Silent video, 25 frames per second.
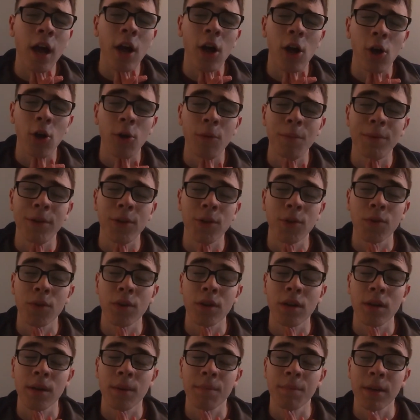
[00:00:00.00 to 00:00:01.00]
I hope
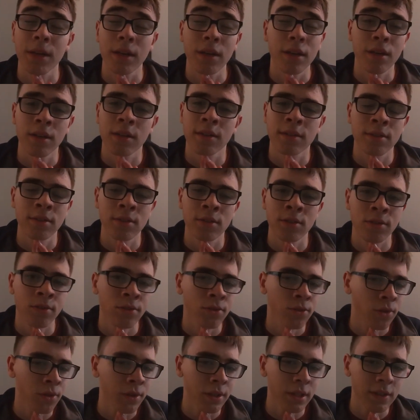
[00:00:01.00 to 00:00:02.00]
you
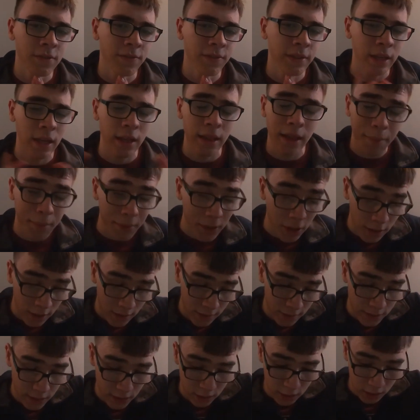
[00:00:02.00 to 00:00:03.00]
enjoyed this video. Let me know in the
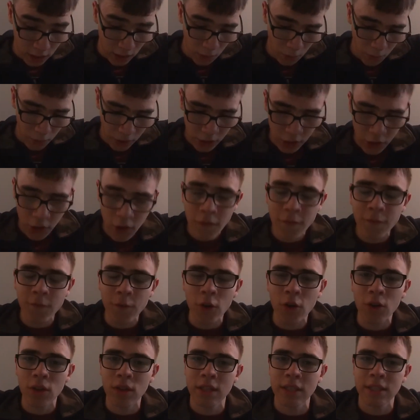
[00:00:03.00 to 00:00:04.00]
comments section what you
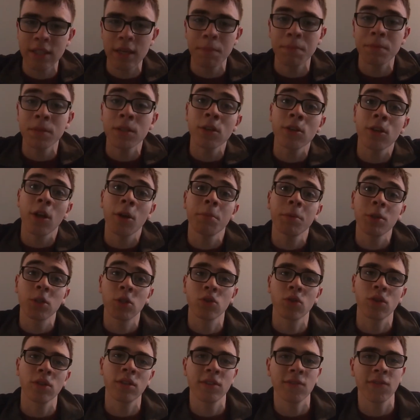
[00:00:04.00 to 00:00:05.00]
thought of this episode. I hope you
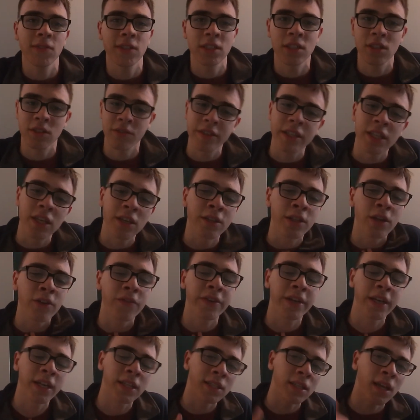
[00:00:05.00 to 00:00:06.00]
enjoyed this video. If you did,
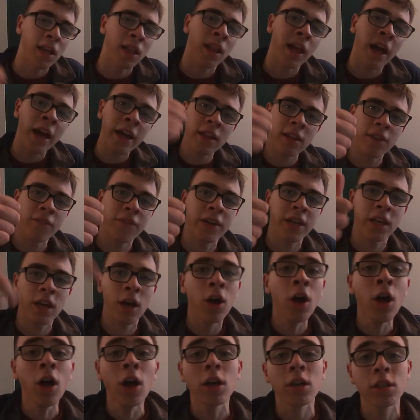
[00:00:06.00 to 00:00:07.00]
don't forget to like the
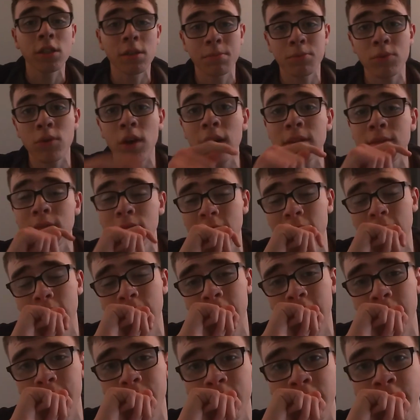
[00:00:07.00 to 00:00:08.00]
video. Subscribe to the
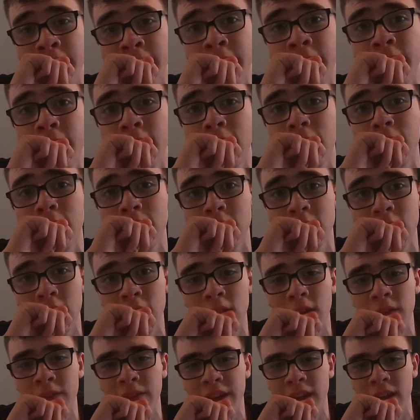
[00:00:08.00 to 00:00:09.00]
channel if you haven't yet.
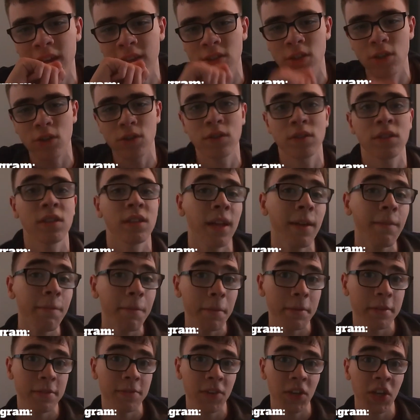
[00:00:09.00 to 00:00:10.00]
Turn notifications on so you
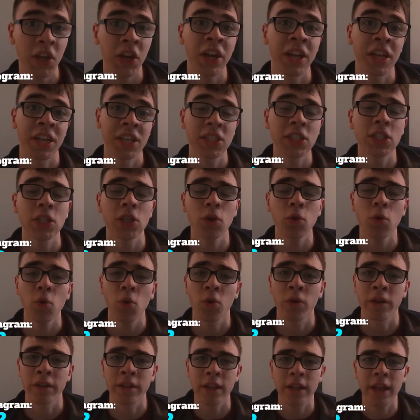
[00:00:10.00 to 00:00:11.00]
never miss a video. I'll see you
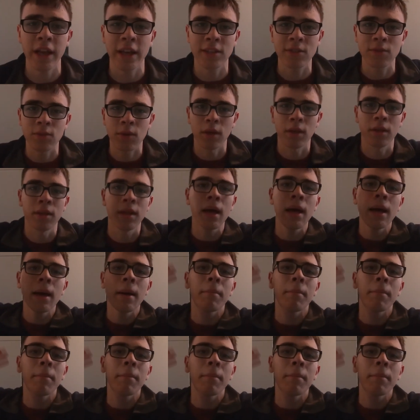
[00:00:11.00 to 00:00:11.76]
all in the next one.